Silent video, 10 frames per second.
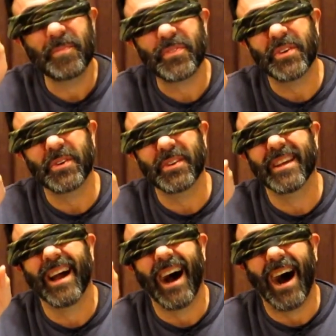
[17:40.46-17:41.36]
Dude.
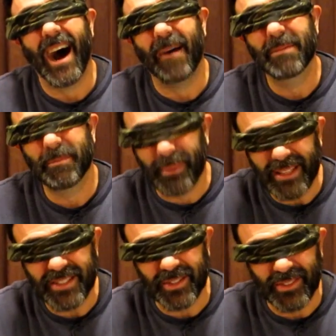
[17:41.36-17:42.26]
I'm gonna
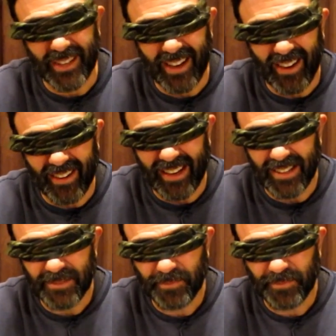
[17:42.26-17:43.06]
beat you, all right?